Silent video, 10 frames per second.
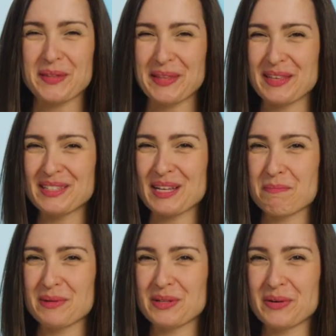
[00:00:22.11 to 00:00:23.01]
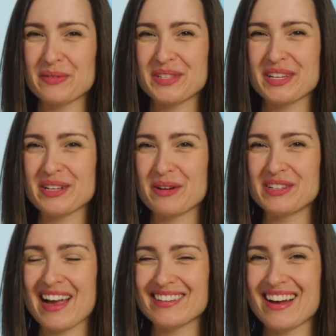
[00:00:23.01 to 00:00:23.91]
In this episode of Cisco
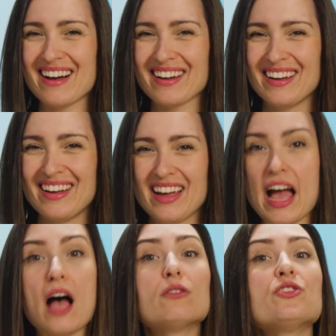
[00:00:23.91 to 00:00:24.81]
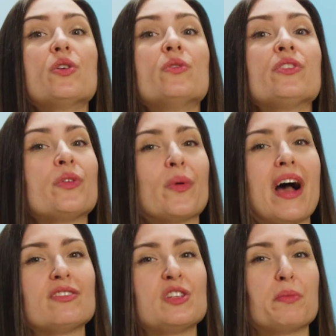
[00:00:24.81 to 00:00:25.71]
Tech Talk, I'll show you
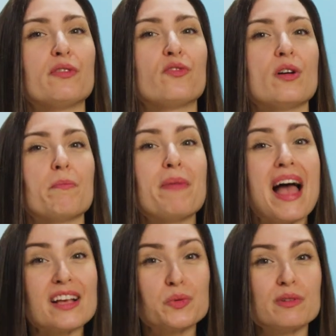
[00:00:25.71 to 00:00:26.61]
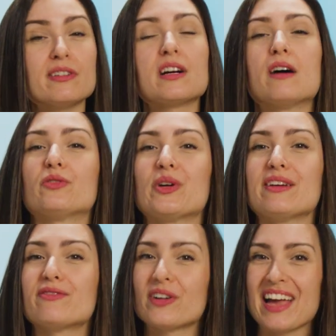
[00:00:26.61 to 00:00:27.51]
how to perform password recovery
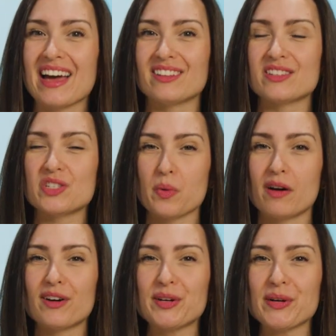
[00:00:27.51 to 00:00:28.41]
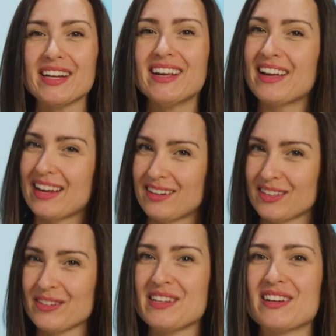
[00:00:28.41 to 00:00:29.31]
for Catalyst twelve hundred and
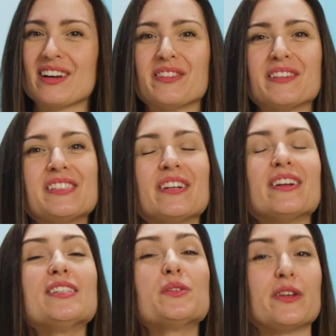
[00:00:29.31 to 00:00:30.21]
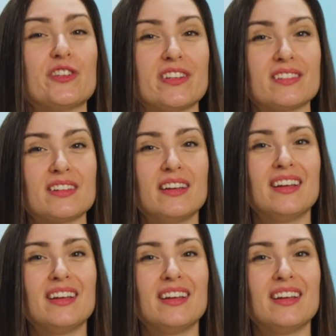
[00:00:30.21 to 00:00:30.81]
thirteen hundred series switches.